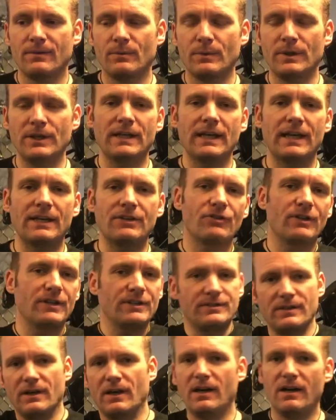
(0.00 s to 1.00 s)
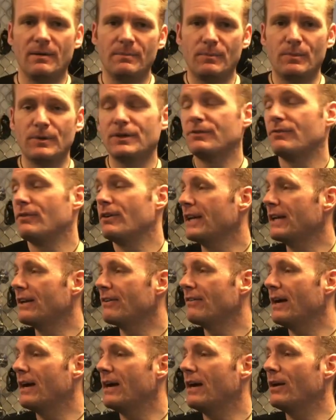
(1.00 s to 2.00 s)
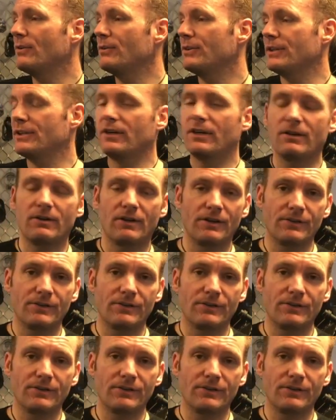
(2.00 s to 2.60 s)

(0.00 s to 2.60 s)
We get dressed up, we're running around in our